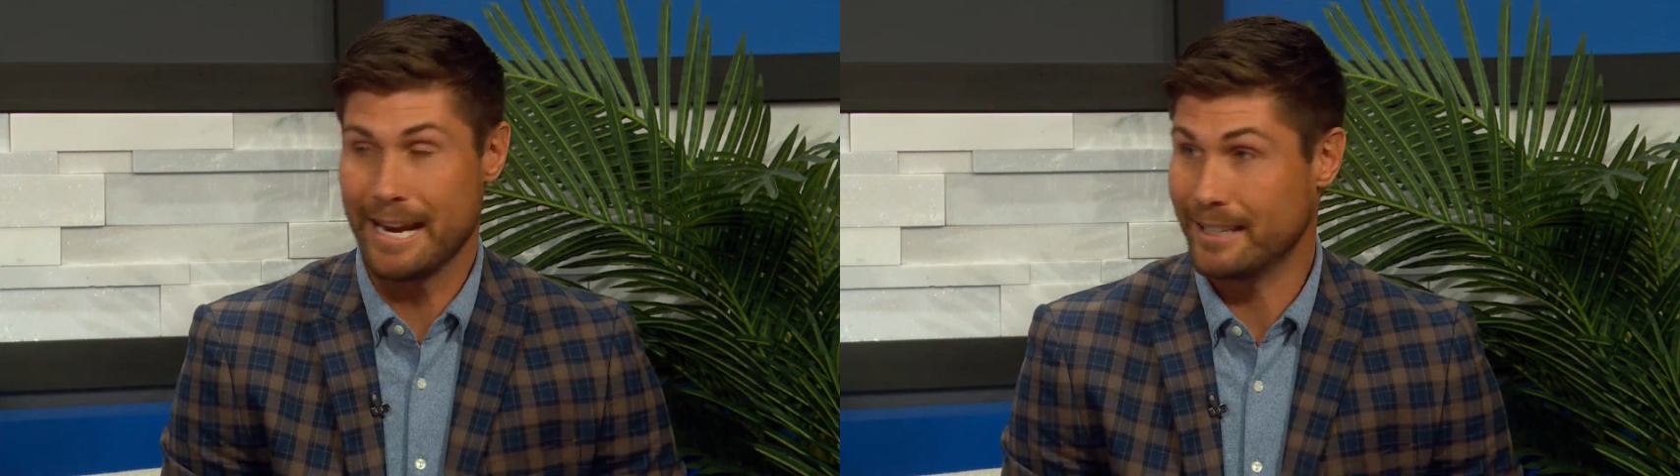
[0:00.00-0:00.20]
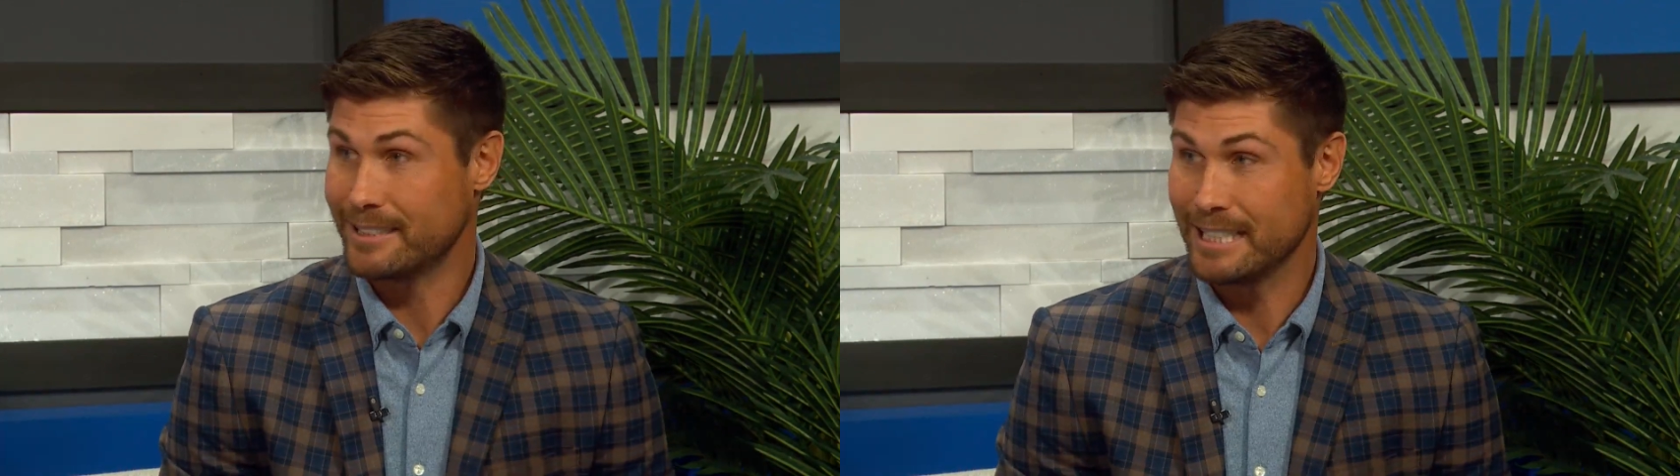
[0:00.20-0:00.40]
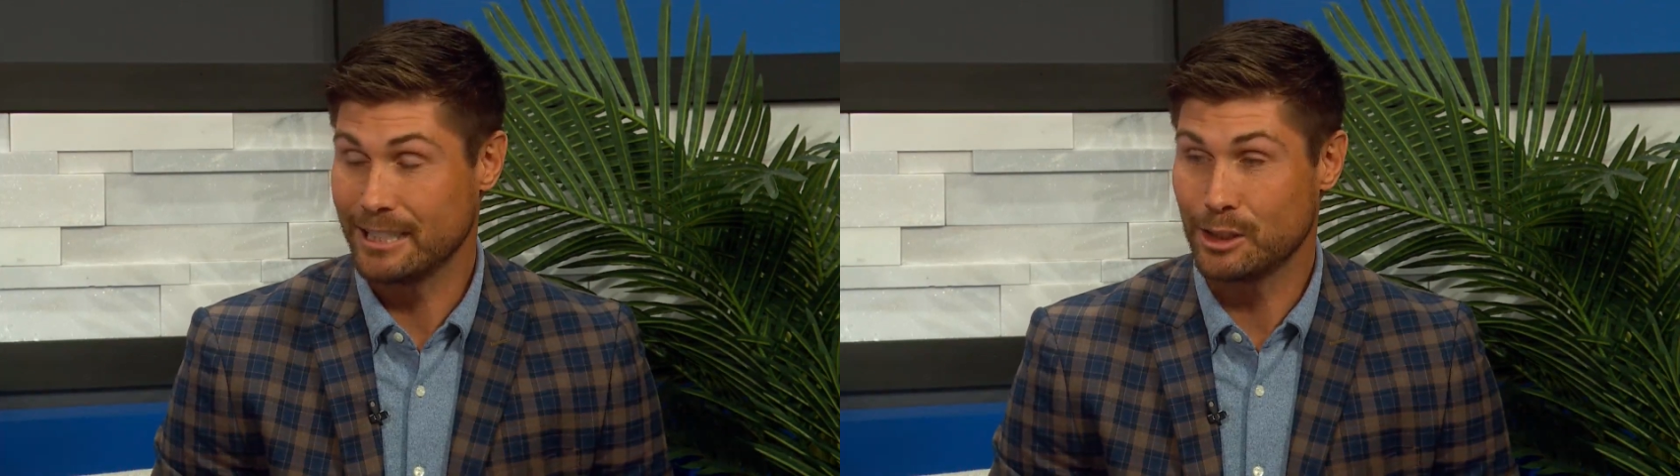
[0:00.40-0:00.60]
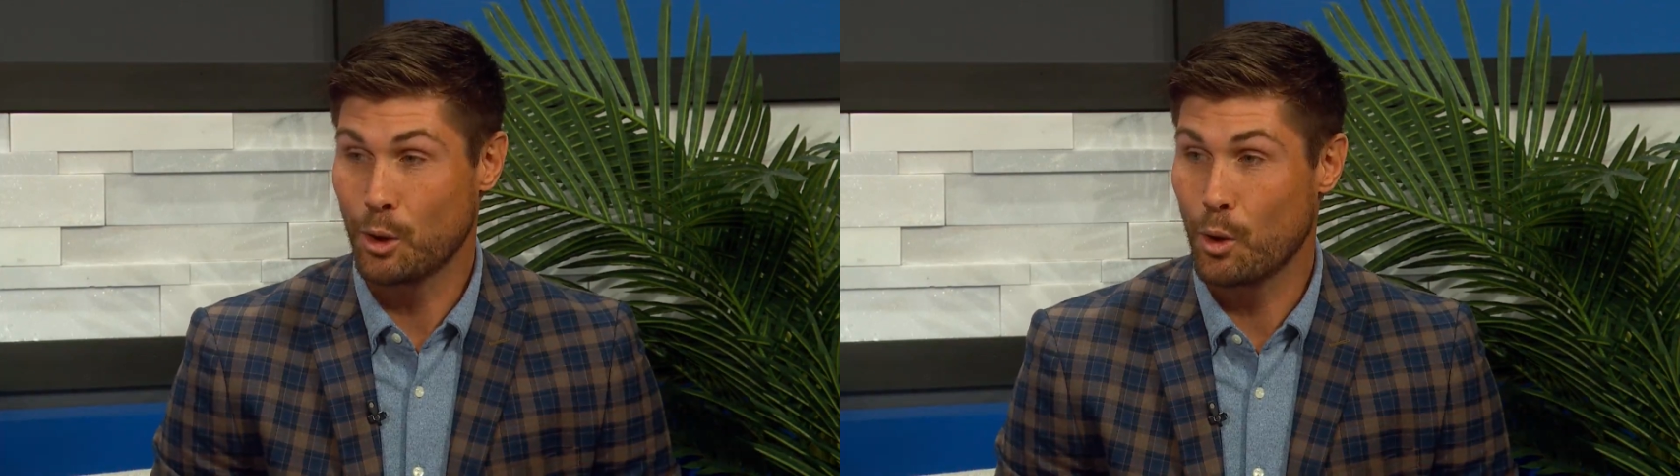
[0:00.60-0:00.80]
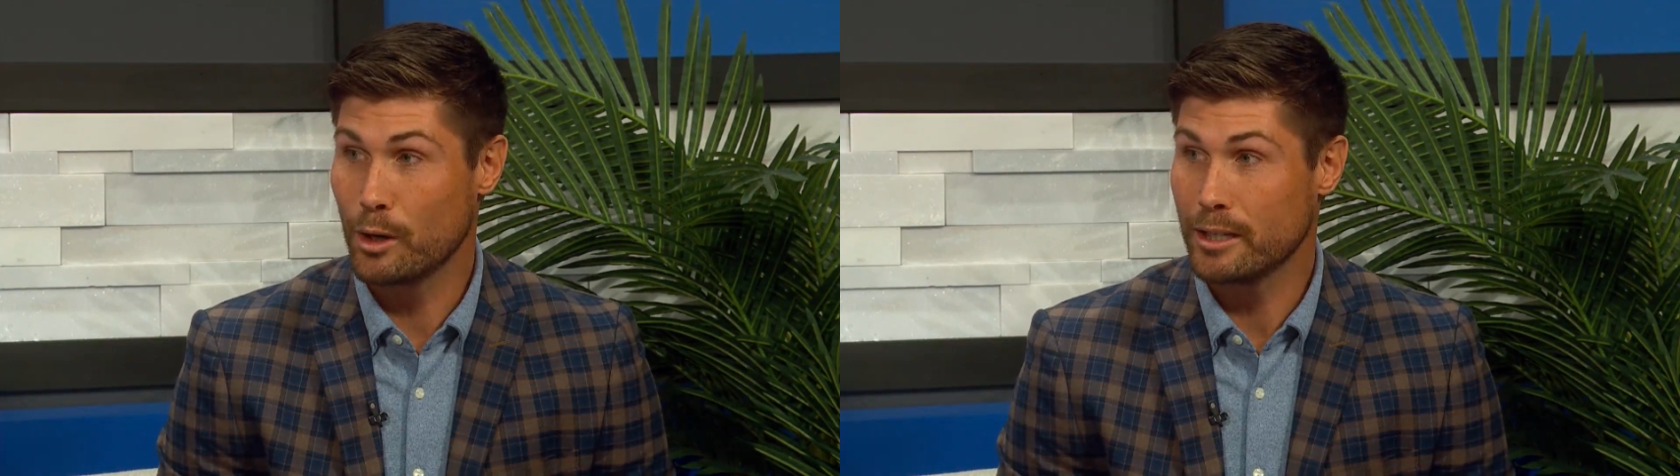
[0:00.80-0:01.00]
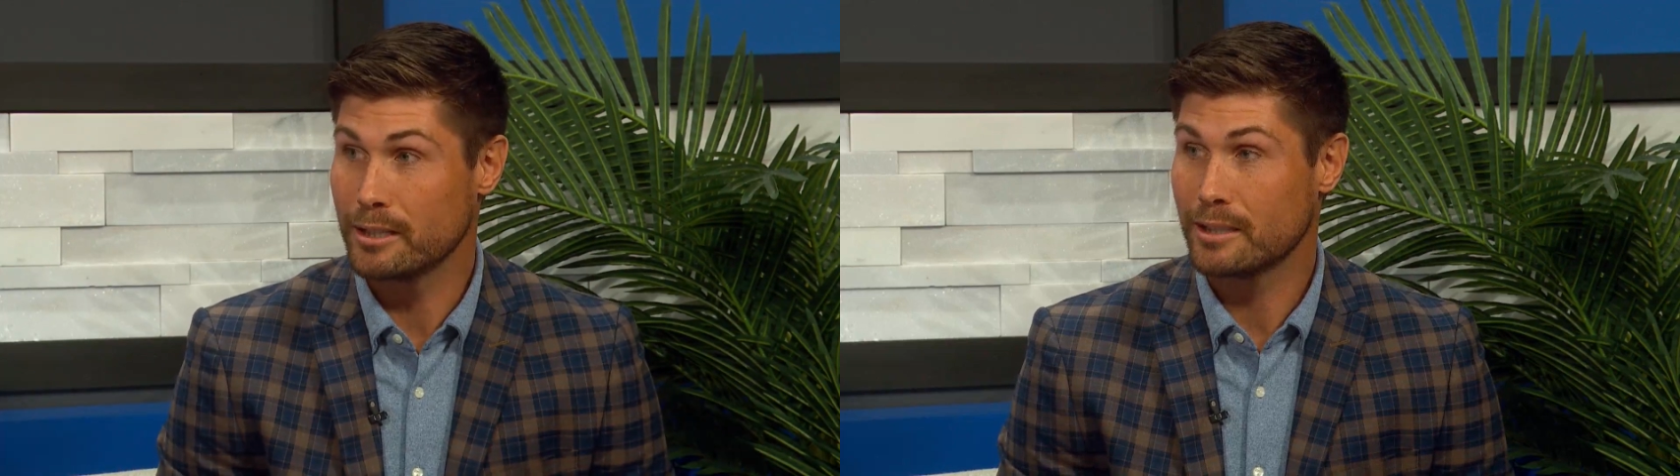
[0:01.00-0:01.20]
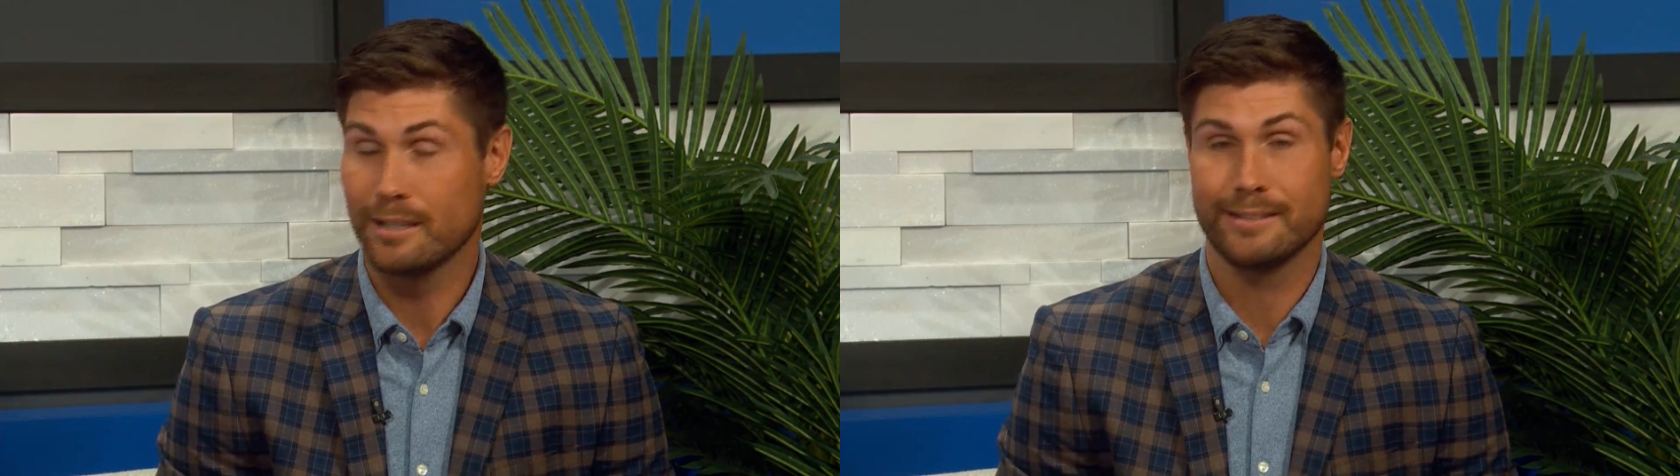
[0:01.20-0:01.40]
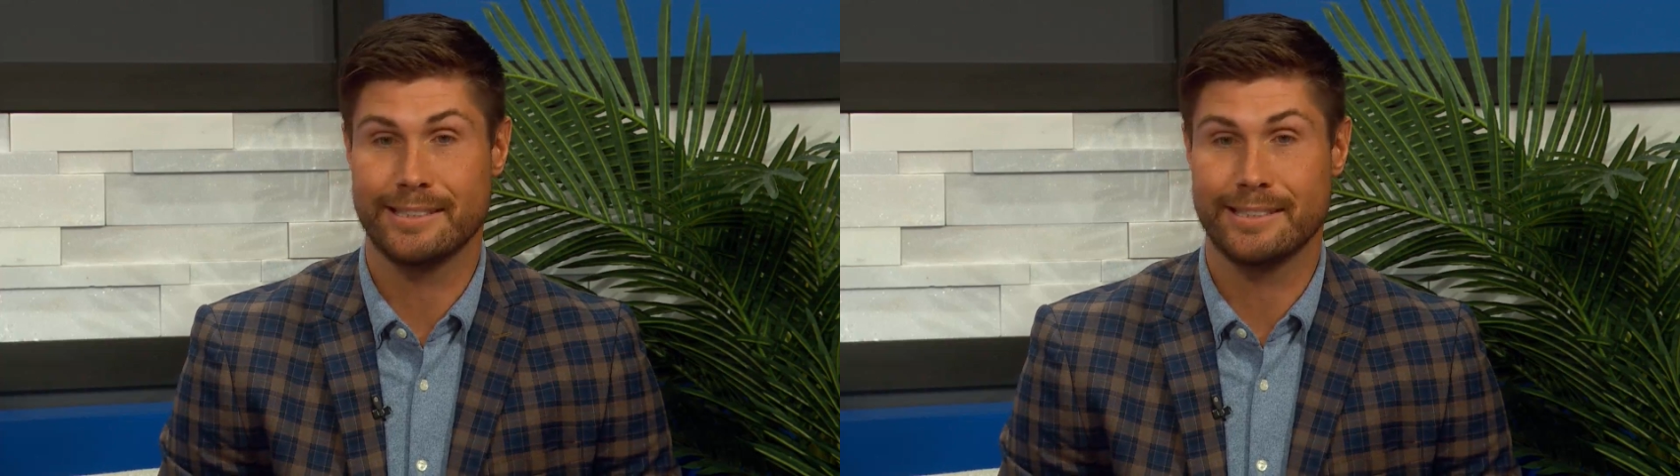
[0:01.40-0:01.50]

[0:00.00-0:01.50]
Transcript: antique toys,